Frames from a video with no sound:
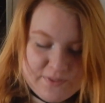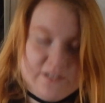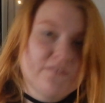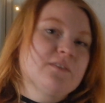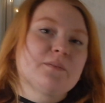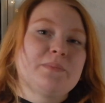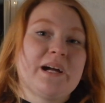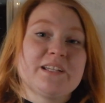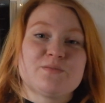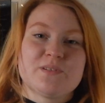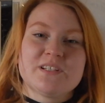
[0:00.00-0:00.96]
a book for
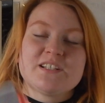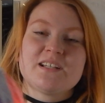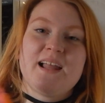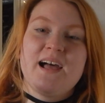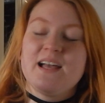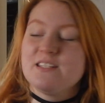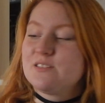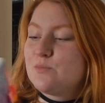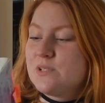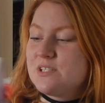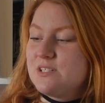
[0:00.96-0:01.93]
my Swedish
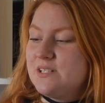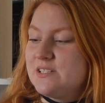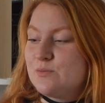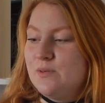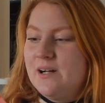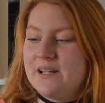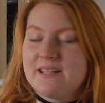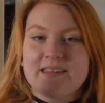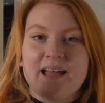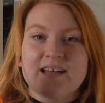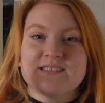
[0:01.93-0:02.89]
class, which is why
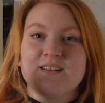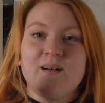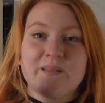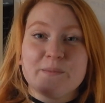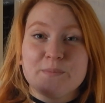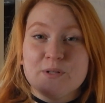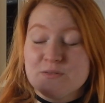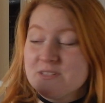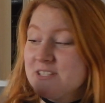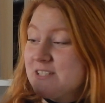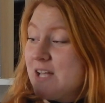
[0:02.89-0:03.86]
it has all the
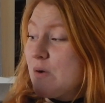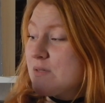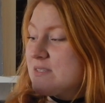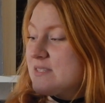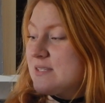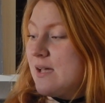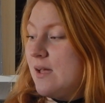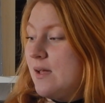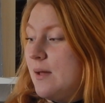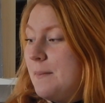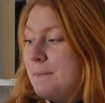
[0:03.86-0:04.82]
post-it notes,
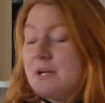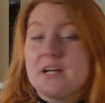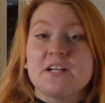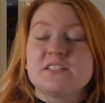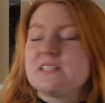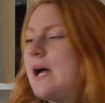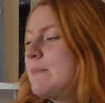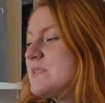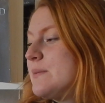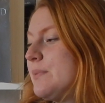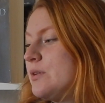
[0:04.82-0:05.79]
because
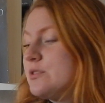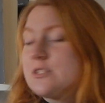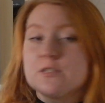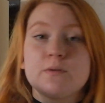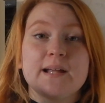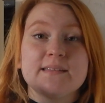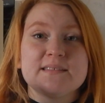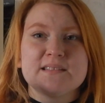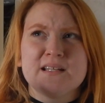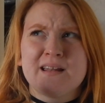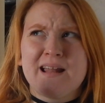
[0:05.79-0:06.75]
I'm supposed to write
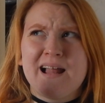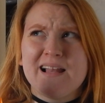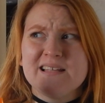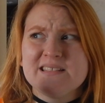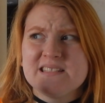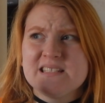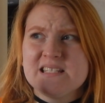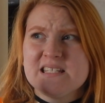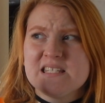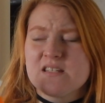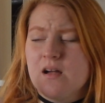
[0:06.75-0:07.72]
an
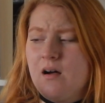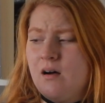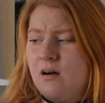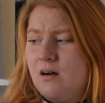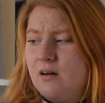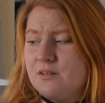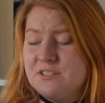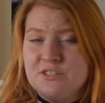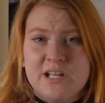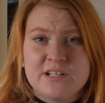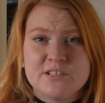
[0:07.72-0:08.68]
analysis
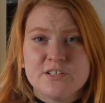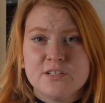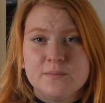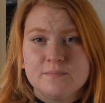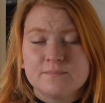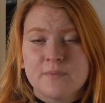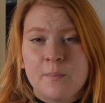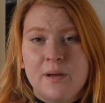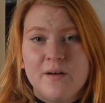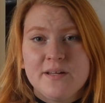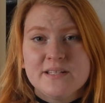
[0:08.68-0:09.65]
on gender
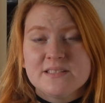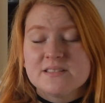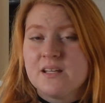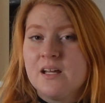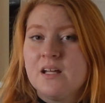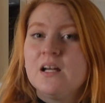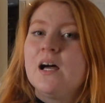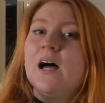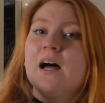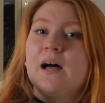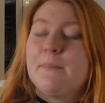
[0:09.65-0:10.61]
about it,
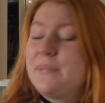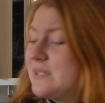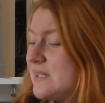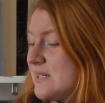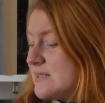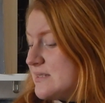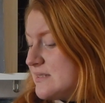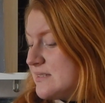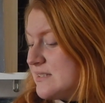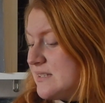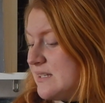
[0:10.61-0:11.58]
but
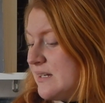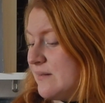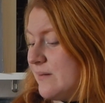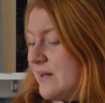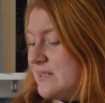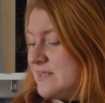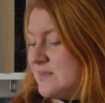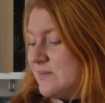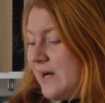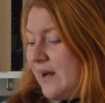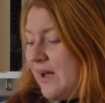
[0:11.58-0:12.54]
it's
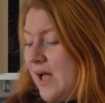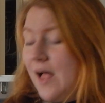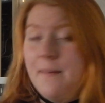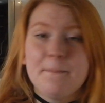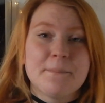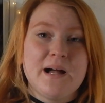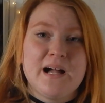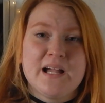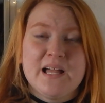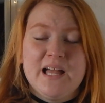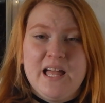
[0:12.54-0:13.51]
Terasaka
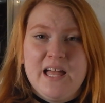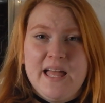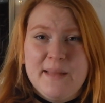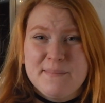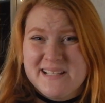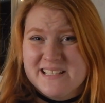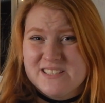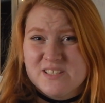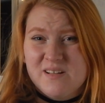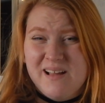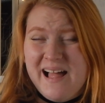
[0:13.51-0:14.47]
by Emily
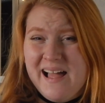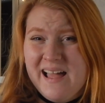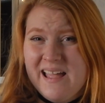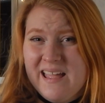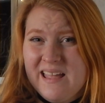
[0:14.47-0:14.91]
Sola?